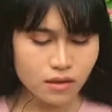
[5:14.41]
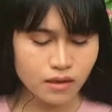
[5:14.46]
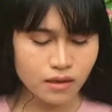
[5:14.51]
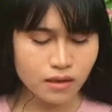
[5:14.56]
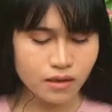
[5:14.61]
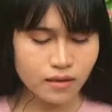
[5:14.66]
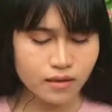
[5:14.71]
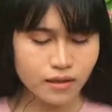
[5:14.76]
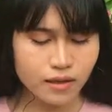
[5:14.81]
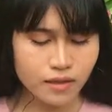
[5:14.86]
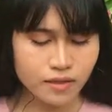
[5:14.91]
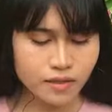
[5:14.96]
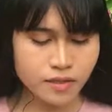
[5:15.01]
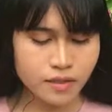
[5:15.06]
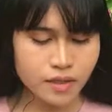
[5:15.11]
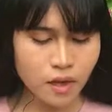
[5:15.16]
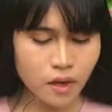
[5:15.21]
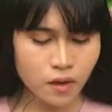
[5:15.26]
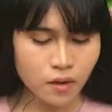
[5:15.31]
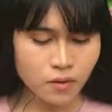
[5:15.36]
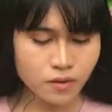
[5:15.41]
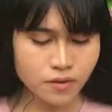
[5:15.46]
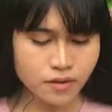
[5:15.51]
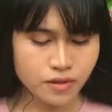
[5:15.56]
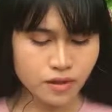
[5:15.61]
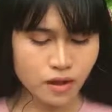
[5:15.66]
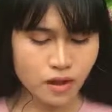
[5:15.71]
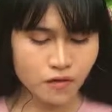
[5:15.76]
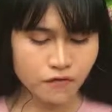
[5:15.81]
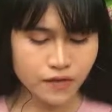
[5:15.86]
The snows
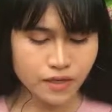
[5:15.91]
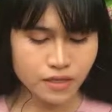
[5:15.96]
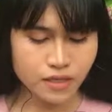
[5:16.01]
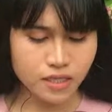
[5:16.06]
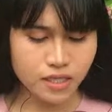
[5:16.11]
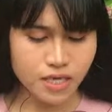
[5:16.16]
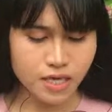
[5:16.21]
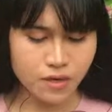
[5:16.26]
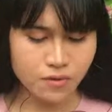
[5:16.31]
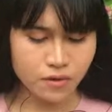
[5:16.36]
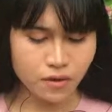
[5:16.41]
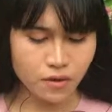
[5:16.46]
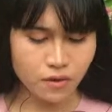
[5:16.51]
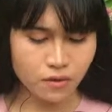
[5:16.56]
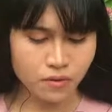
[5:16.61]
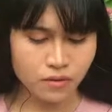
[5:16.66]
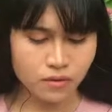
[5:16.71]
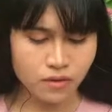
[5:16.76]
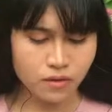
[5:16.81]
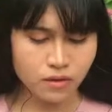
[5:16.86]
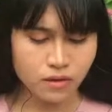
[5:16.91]
of the Tyrol,